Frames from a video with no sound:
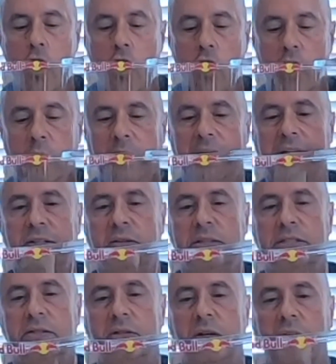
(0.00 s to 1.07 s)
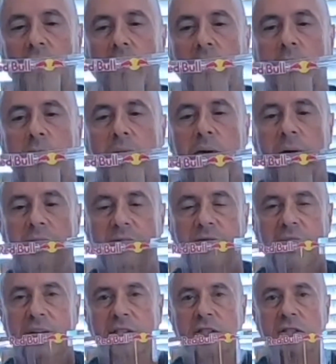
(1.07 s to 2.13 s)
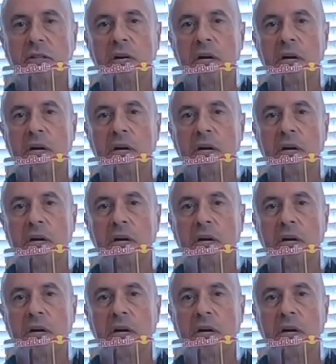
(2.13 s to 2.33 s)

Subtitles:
And what I do is do it all the way around the visor